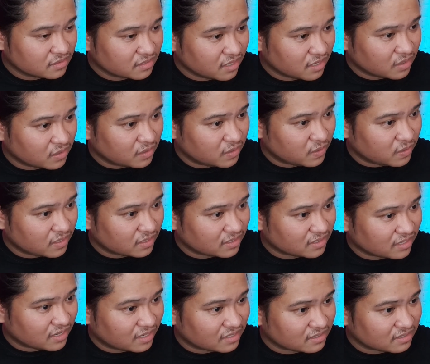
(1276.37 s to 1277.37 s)
Like, look
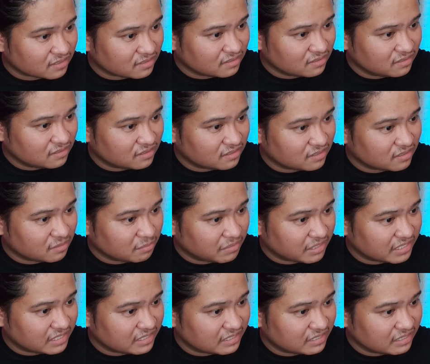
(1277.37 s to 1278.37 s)
at that. Oh,
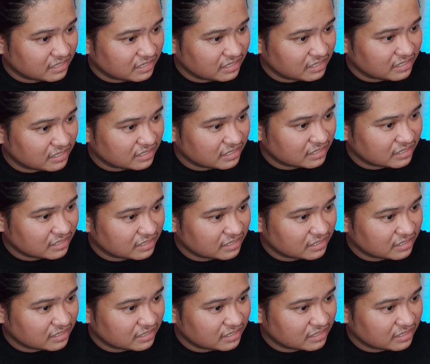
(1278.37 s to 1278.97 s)
my God.